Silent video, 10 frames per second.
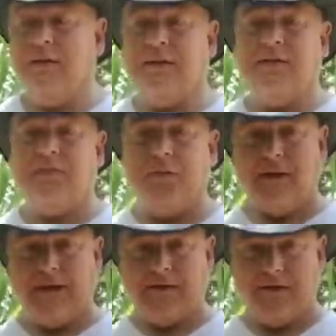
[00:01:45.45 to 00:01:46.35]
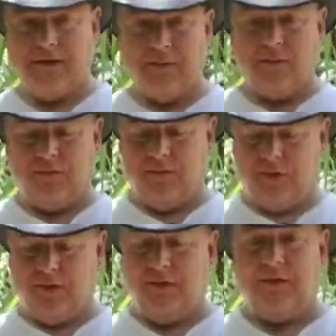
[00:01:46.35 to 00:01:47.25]
this movie actually was
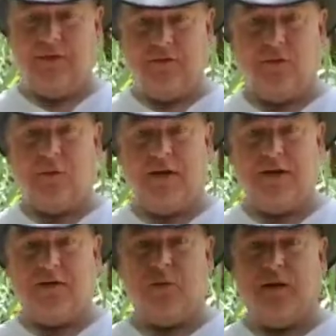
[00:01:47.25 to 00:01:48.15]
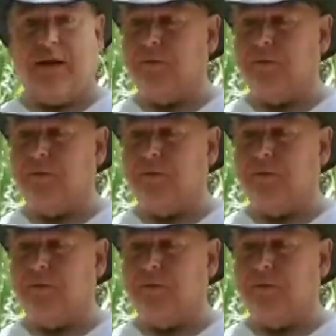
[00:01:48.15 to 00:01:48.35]
done in 2020.